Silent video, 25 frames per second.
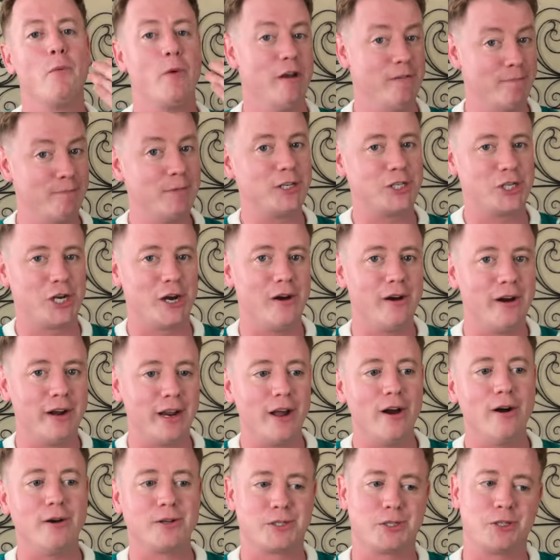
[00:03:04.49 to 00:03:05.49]
with
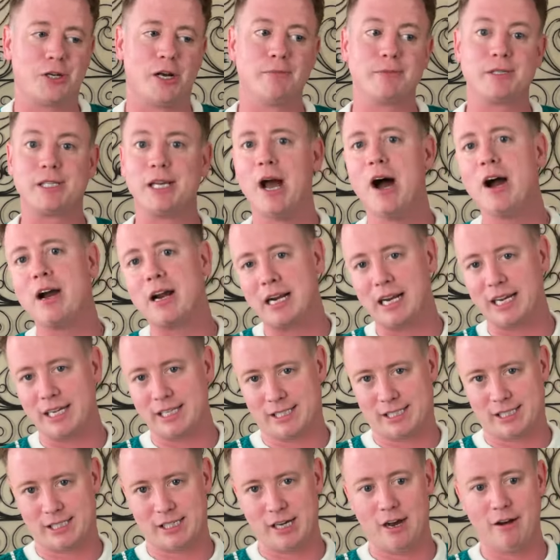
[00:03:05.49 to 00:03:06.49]
maturity also comes the uglier
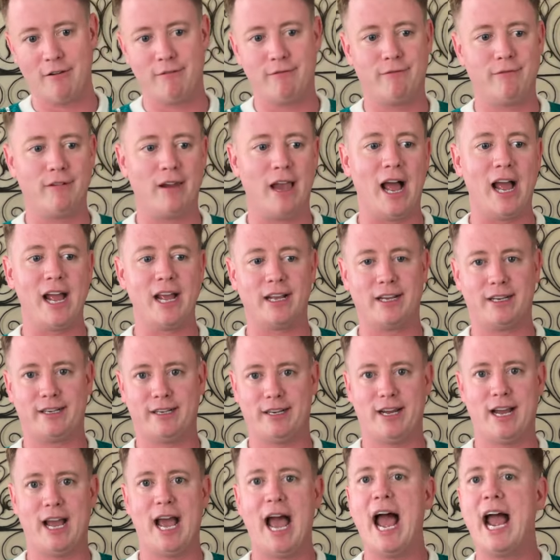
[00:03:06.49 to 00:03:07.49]
stuff,
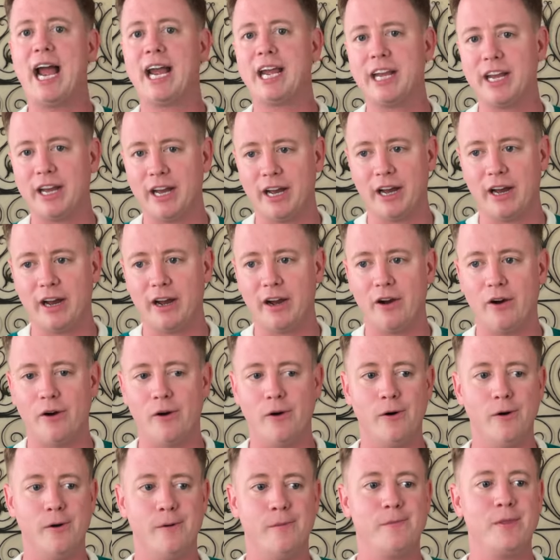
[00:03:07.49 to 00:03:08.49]
like anger
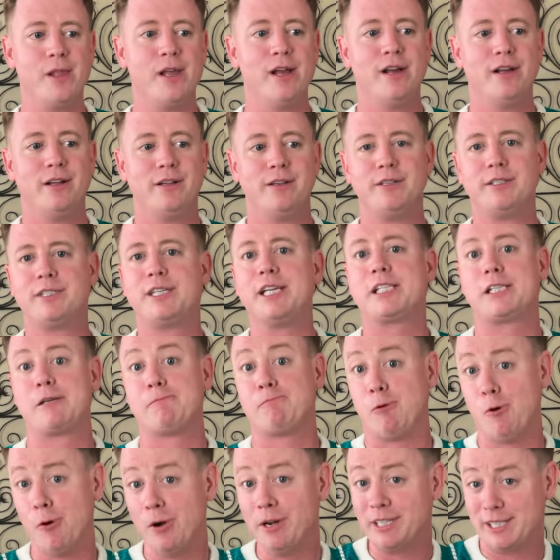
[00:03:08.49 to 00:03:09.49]
or
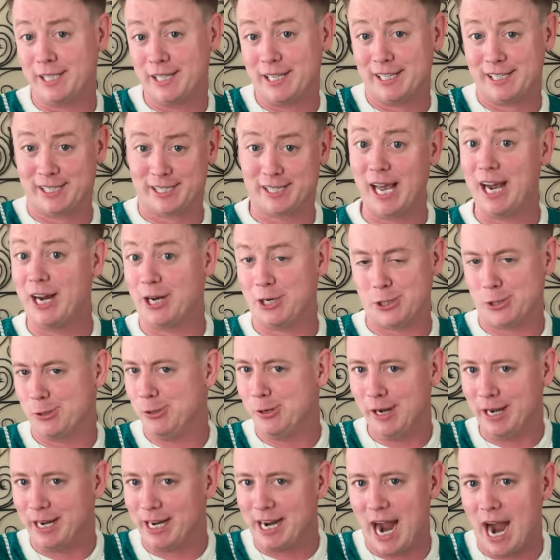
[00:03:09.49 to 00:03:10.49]
disappointing
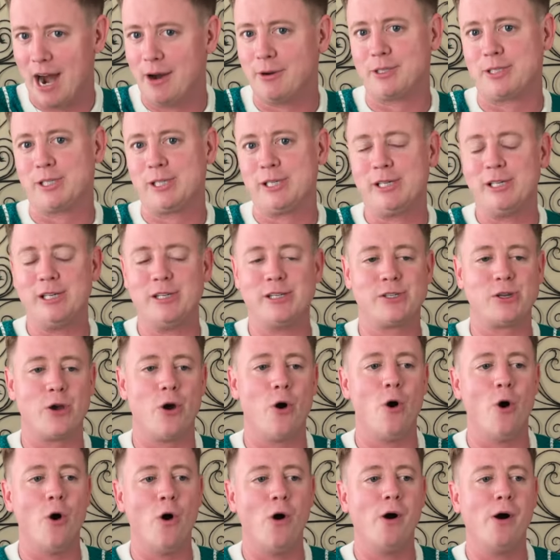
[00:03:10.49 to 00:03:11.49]
sexual encounters,
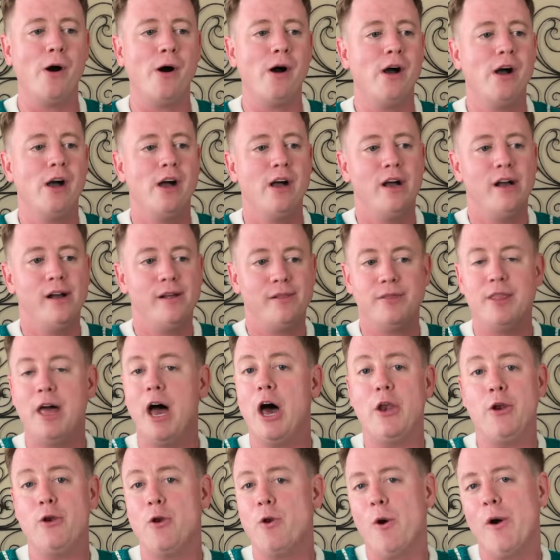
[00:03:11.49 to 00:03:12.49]
or
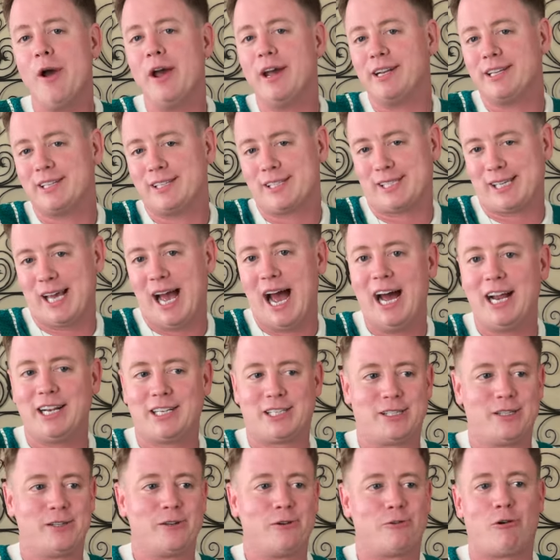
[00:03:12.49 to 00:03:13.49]
annoyance
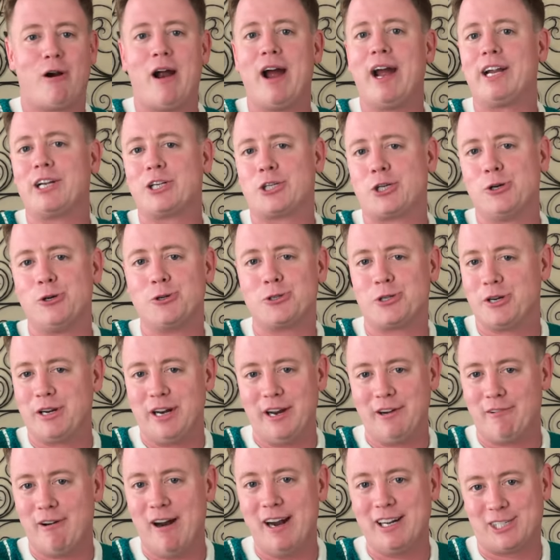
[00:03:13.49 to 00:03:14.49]
at crying children
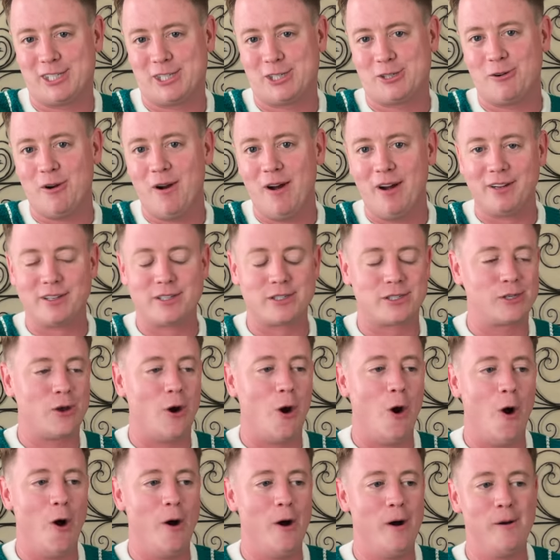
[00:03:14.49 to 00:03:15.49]
in restaurants,
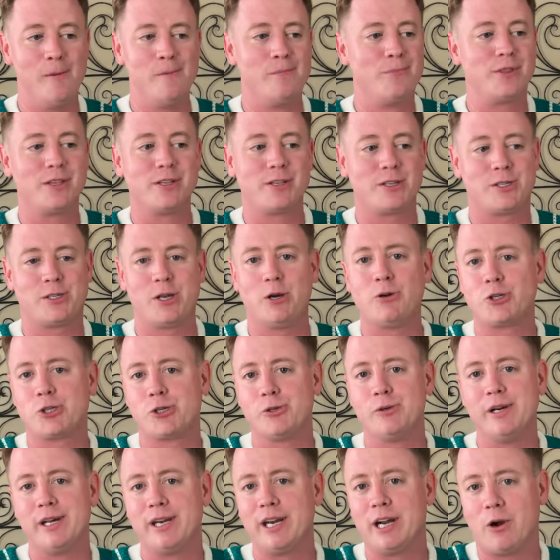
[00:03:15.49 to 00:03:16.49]
or
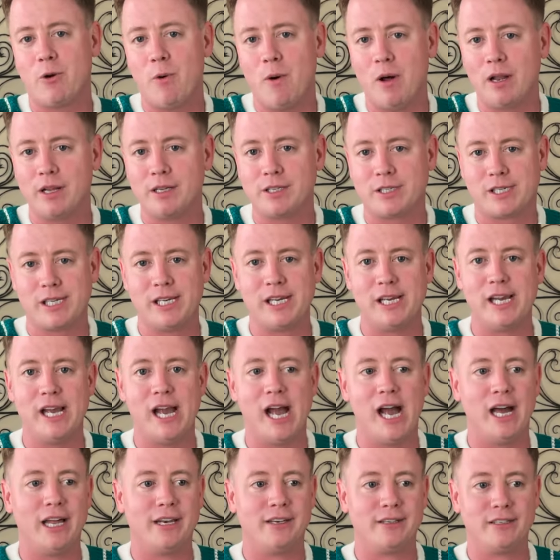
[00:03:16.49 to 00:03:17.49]
social inequality
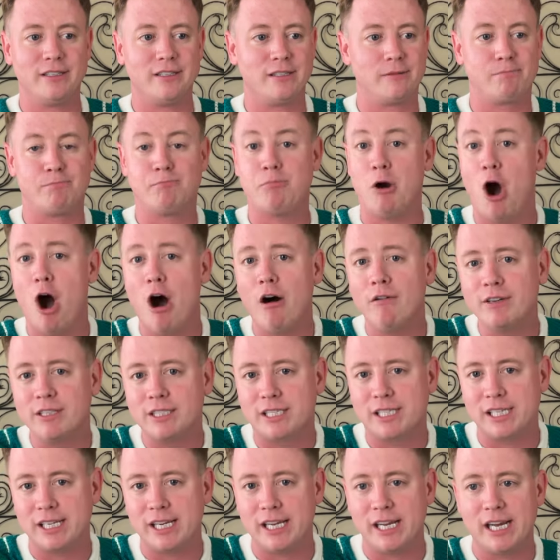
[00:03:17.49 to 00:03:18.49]
and
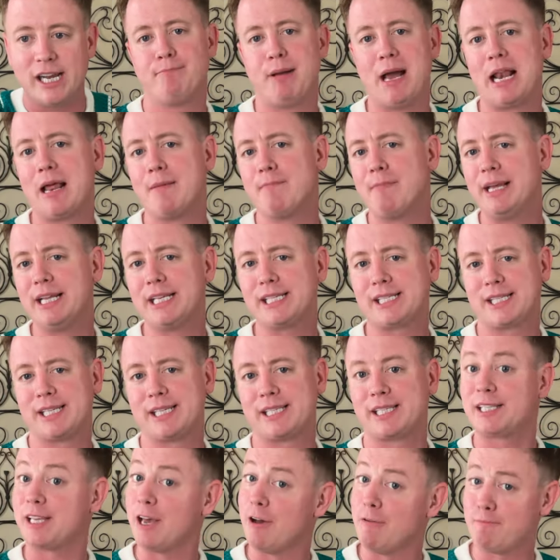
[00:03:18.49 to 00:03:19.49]
poverty. Bella meets
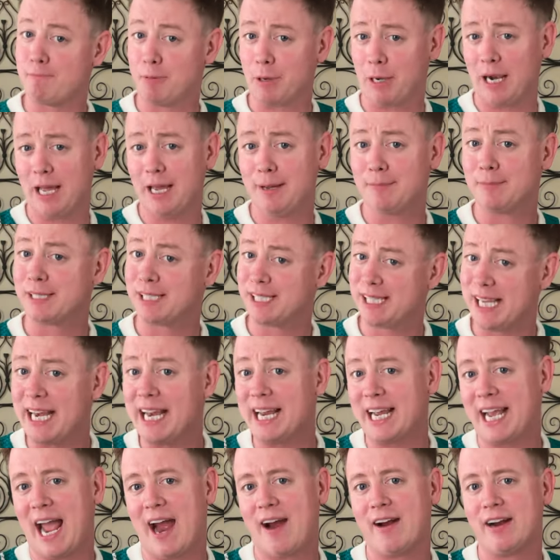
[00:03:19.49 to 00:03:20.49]
this self-proclaimed
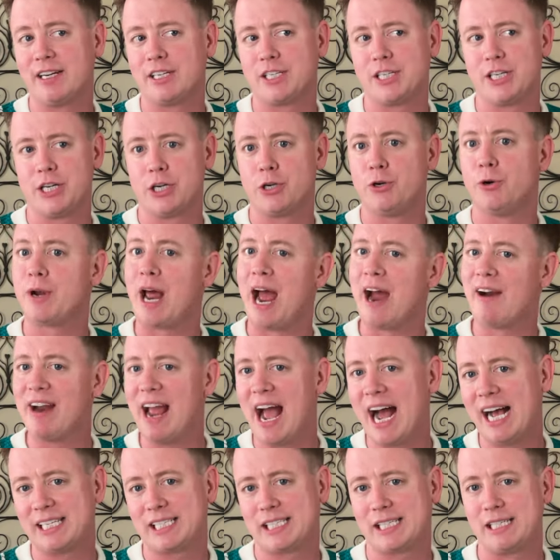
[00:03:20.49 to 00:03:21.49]
cynic character called Harry
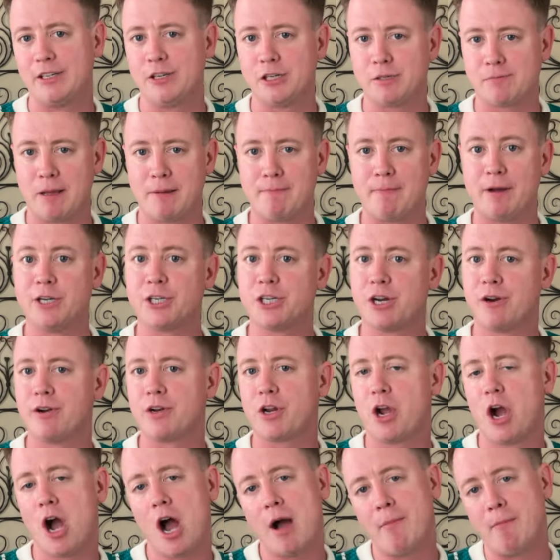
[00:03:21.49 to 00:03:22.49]
Astley, who's played by
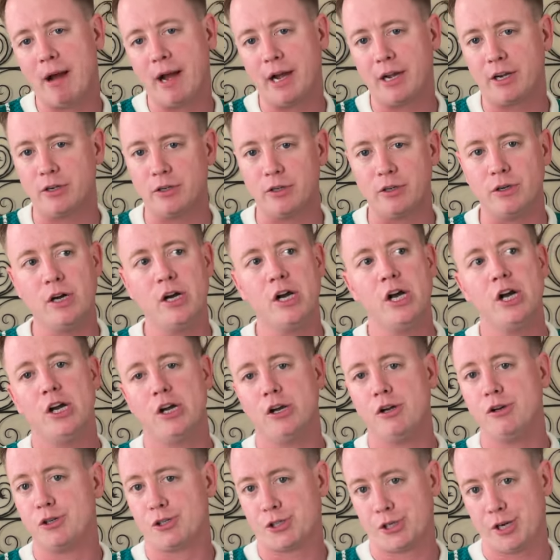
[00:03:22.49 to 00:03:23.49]
Jerrod Carmichael,
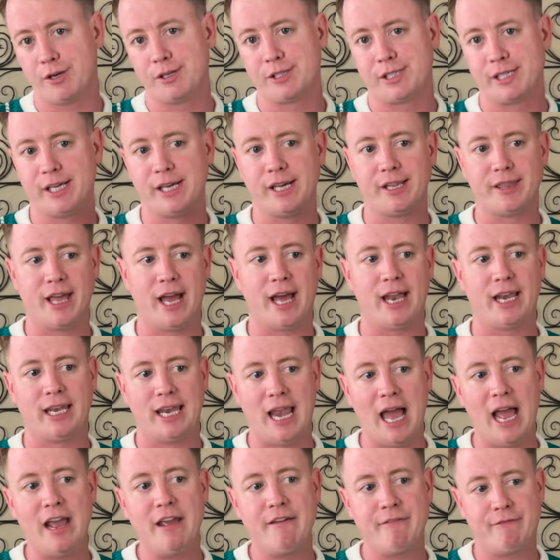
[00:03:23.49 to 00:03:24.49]
who shows her that
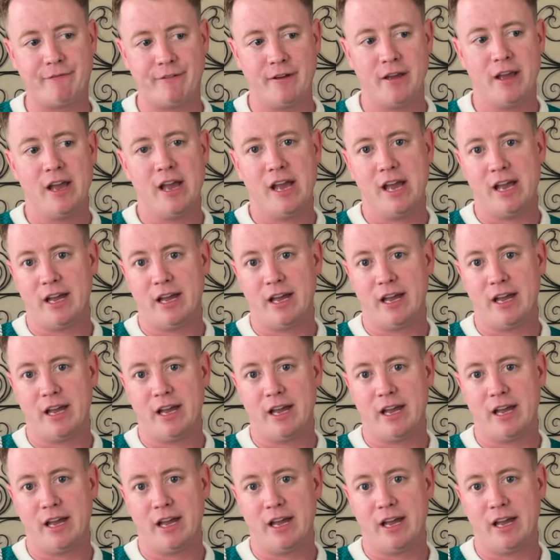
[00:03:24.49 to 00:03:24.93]
life